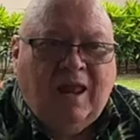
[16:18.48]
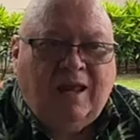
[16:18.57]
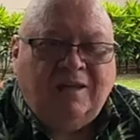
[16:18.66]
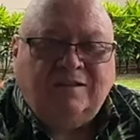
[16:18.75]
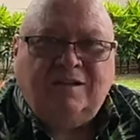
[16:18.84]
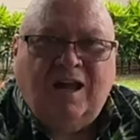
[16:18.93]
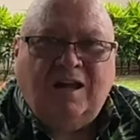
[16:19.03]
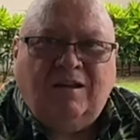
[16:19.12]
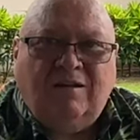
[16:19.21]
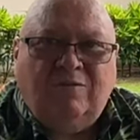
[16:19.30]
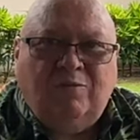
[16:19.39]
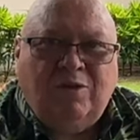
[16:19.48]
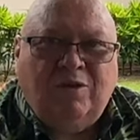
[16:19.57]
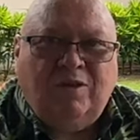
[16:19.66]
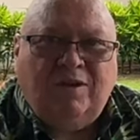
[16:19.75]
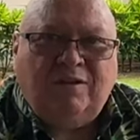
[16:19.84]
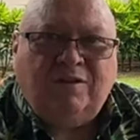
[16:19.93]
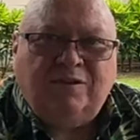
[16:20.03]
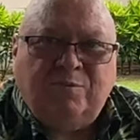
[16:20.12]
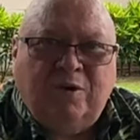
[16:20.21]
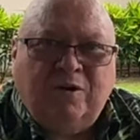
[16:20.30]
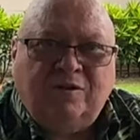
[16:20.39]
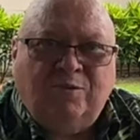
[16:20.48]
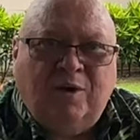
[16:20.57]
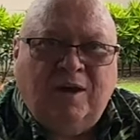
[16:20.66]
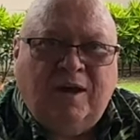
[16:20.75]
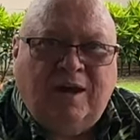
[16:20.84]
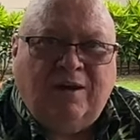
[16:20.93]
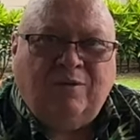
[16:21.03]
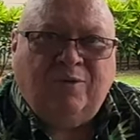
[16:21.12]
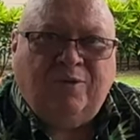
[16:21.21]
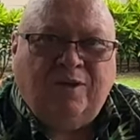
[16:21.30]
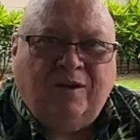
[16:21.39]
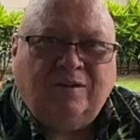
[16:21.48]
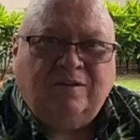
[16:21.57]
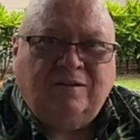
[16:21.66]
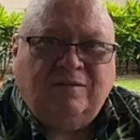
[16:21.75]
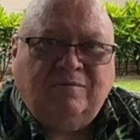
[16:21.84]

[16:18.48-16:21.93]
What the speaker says: is not really the smartest way to handle things.